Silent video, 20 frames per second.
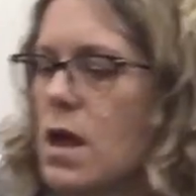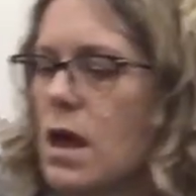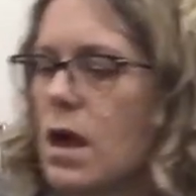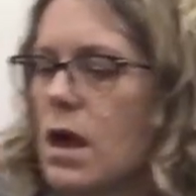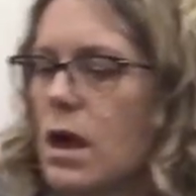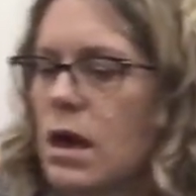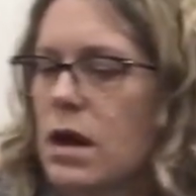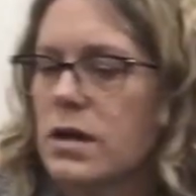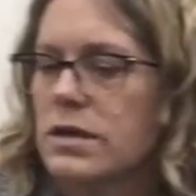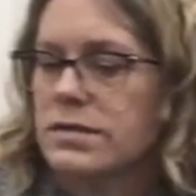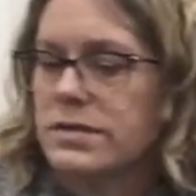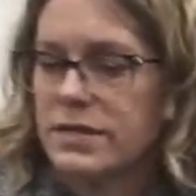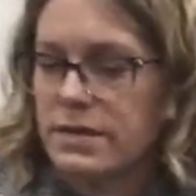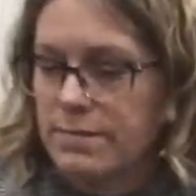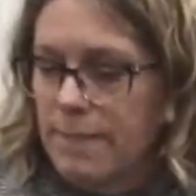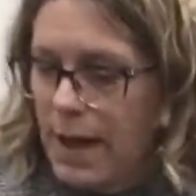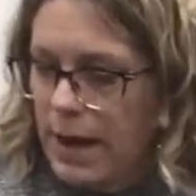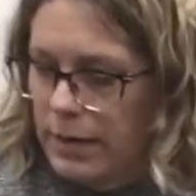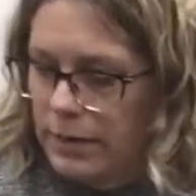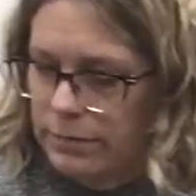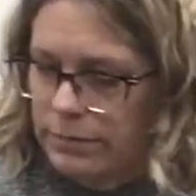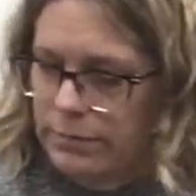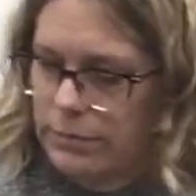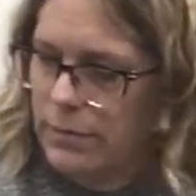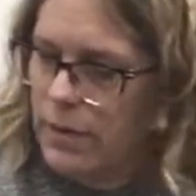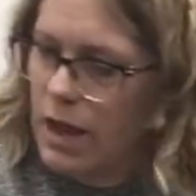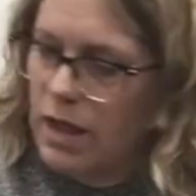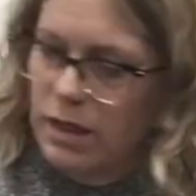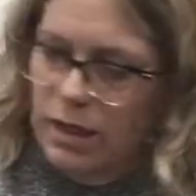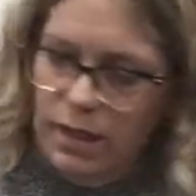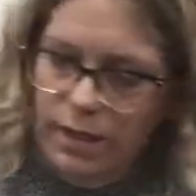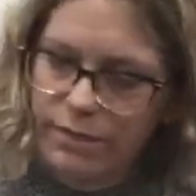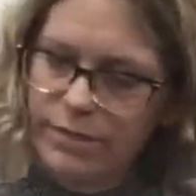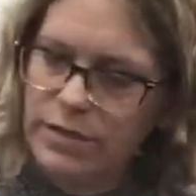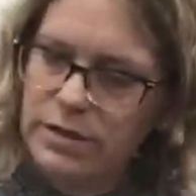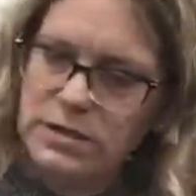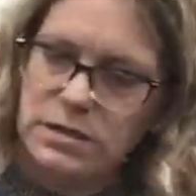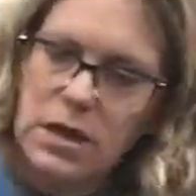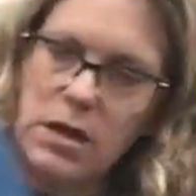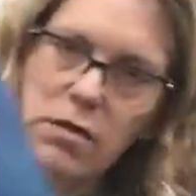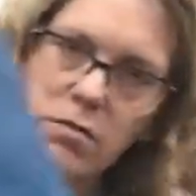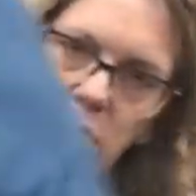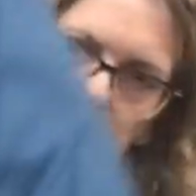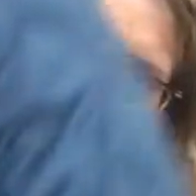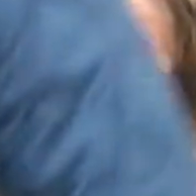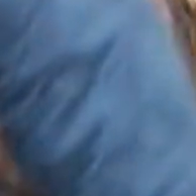Uh, Steve Madden, I love this coat.